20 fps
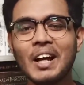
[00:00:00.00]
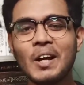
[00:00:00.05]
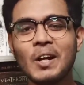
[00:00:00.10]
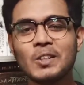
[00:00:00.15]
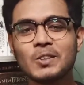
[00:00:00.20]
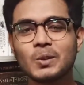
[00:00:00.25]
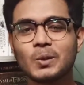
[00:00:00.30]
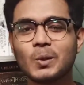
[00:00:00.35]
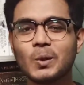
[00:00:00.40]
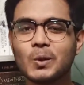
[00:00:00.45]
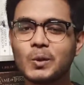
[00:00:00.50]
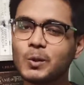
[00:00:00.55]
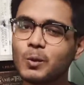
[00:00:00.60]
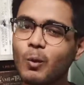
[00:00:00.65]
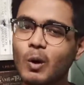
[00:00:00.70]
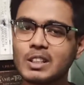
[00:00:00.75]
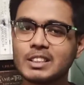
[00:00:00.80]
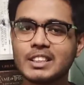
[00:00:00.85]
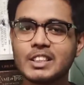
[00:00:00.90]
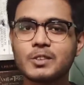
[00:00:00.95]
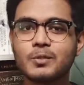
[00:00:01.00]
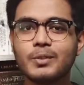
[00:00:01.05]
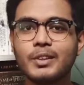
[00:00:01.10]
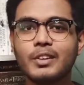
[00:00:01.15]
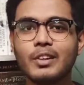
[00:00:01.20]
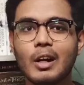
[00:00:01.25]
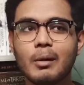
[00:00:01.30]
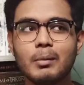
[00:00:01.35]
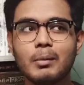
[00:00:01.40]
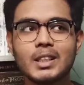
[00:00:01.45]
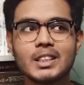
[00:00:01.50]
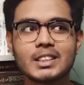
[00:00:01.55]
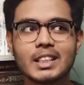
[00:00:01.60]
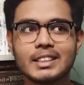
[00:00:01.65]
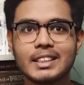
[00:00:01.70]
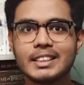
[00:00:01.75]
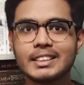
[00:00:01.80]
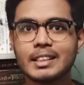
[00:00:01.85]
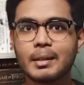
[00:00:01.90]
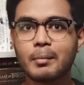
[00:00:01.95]
So do watch this video. I'll be
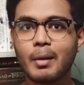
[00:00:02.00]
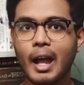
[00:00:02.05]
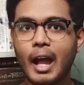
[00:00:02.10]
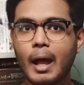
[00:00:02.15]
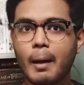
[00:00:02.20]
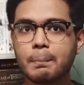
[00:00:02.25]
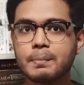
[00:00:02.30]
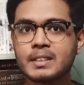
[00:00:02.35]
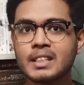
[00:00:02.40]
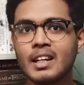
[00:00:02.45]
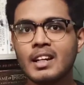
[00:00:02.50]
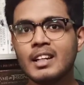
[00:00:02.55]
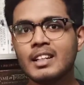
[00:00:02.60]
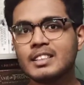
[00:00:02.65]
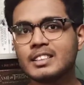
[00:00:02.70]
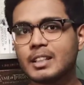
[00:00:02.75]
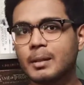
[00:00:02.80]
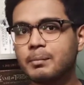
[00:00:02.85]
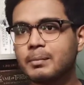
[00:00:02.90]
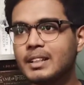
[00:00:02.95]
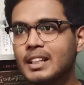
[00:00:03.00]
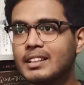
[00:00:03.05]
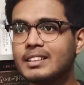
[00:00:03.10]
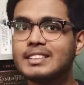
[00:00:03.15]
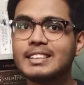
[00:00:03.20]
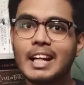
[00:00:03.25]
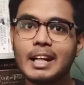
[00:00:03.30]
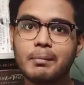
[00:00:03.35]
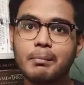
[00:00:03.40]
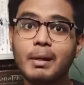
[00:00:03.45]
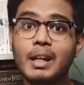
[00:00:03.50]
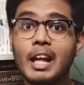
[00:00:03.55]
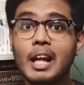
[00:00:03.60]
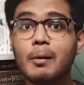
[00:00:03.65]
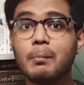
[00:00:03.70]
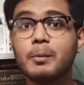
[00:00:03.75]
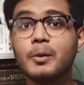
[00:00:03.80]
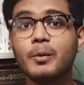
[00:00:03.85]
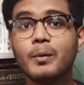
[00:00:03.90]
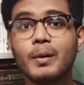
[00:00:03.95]
discussing some apps, some things that may
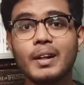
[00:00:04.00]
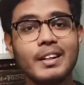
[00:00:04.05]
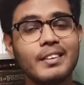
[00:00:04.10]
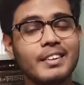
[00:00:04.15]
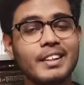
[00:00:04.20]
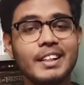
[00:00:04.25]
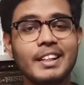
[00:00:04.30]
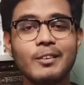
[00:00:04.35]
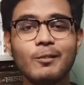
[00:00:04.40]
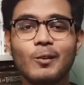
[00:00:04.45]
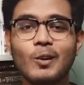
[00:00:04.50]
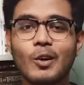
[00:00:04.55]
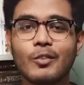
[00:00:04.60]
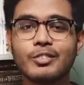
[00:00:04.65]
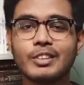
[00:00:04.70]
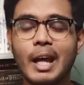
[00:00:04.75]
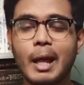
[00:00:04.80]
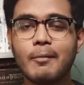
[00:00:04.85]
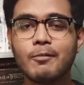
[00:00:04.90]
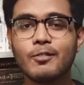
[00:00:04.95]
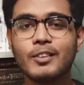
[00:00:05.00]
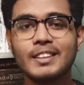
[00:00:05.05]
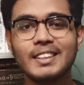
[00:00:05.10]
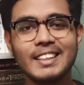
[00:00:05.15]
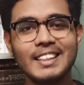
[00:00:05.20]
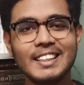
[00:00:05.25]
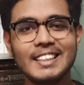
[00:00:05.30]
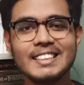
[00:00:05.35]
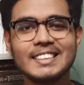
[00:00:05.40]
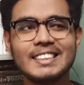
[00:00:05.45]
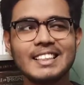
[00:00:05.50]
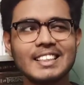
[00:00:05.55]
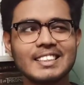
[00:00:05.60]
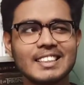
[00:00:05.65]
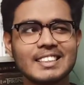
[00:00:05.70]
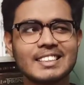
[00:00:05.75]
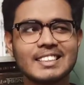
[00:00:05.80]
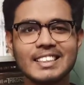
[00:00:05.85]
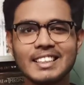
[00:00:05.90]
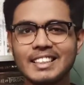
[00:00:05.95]
help you in reading Wheel of Time with ease. There's a
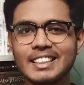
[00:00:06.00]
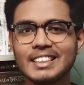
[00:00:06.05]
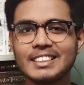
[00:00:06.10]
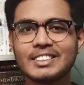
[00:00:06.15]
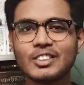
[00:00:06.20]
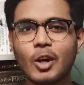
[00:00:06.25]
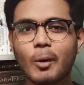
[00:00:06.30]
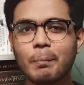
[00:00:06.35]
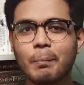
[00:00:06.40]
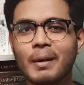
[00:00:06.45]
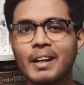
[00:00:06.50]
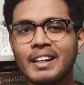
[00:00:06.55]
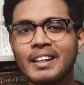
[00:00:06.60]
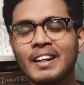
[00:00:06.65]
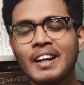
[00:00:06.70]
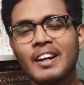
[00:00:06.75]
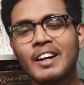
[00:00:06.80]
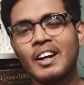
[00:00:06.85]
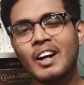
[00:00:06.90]
series dropping